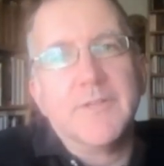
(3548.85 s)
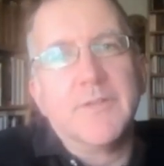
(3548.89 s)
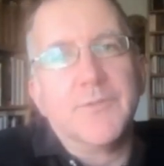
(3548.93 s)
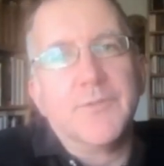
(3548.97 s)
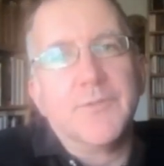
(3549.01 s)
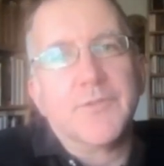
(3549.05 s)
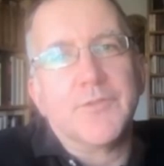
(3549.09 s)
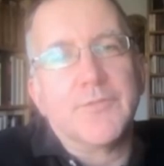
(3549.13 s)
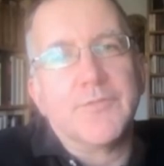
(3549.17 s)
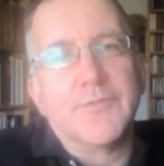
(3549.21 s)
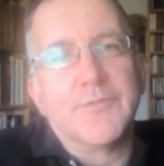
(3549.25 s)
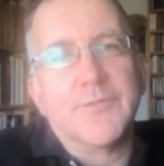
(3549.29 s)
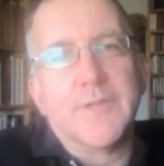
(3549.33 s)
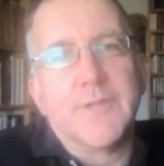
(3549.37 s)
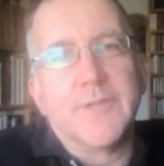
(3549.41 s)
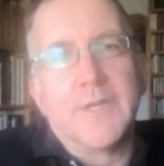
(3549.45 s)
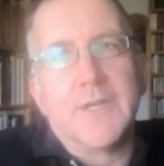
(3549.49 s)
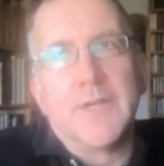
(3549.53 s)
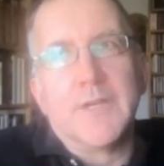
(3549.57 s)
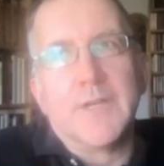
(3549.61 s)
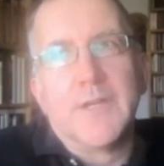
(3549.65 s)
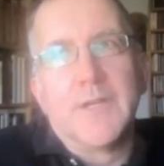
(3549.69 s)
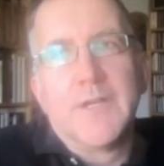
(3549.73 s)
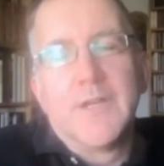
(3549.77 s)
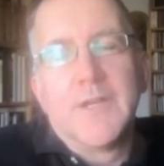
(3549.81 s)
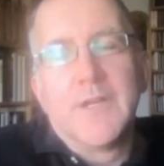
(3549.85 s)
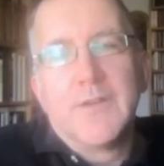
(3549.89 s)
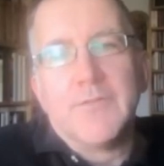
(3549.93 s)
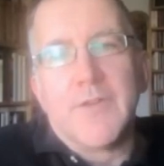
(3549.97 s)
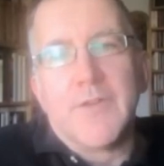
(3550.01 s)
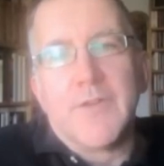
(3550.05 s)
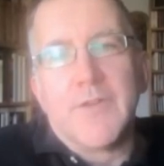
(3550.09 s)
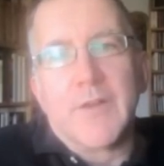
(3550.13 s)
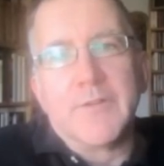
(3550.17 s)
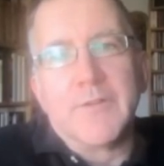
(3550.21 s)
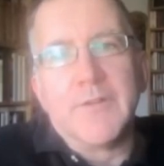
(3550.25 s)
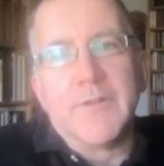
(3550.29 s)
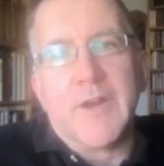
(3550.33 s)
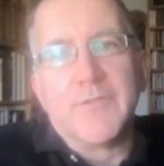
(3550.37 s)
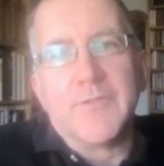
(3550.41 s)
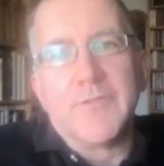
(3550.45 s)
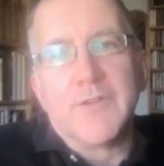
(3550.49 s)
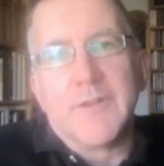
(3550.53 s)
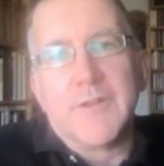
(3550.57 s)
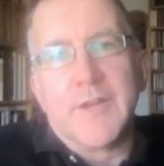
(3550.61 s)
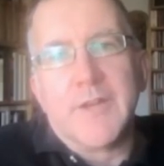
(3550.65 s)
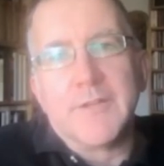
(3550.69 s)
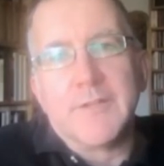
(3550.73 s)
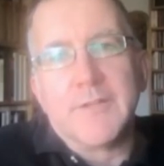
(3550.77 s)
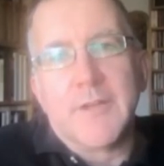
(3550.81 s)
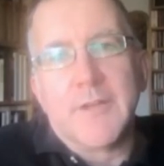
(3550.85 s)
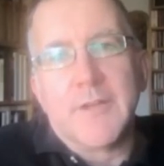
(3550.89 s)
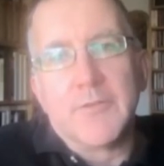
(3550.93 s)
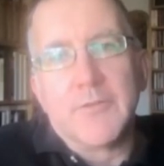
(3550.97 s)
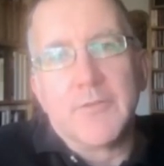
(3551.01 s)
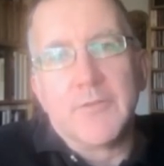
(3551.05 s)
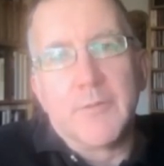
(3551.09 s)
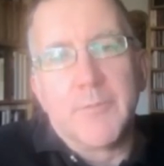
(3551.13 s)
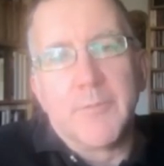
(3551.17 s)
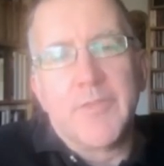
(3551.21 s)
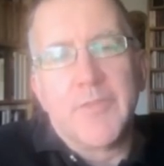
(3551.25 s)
sort of Wagner after 1900.